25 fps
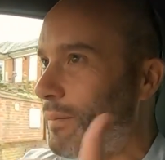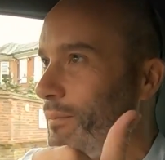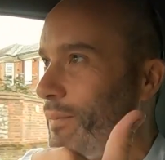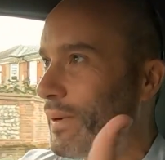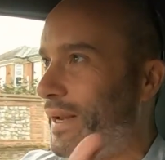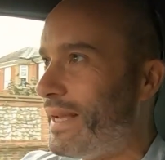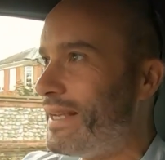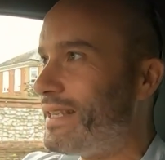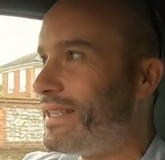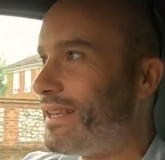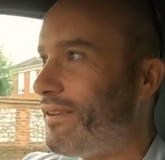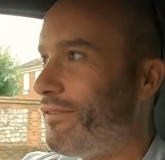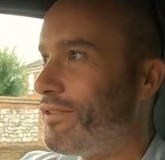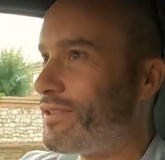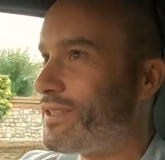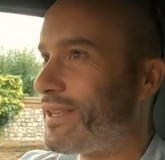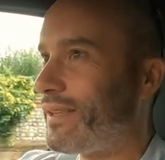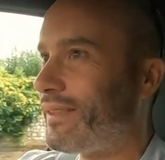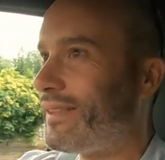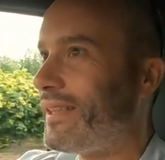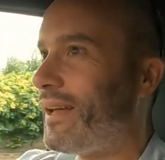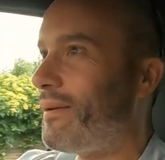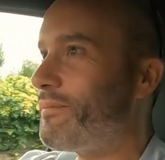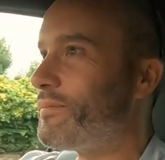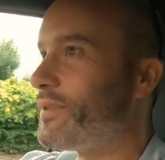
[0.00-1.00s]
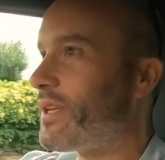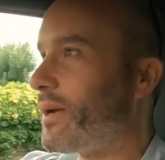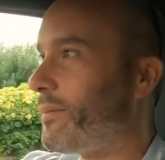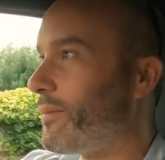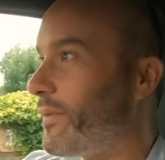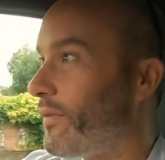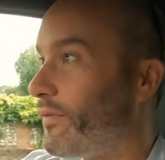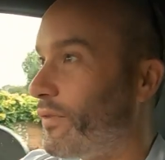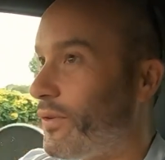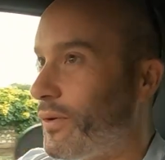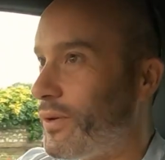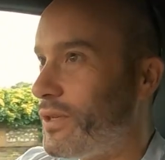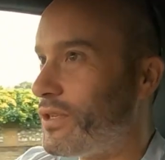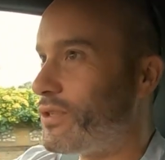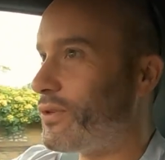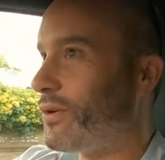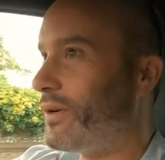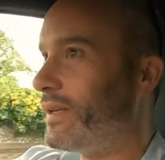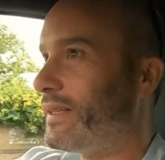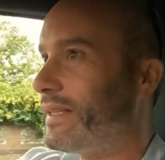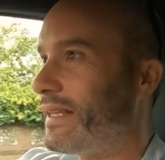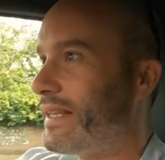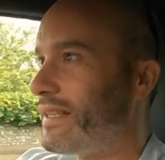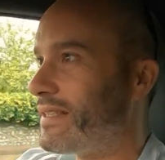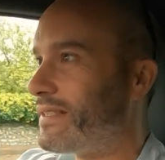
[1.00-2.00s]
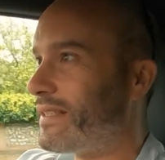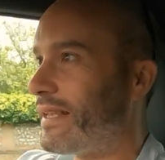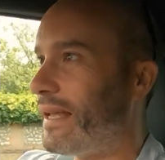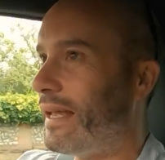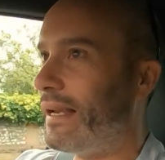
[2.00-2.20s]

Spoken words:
Please give us a thumbs up if you enjoyed this,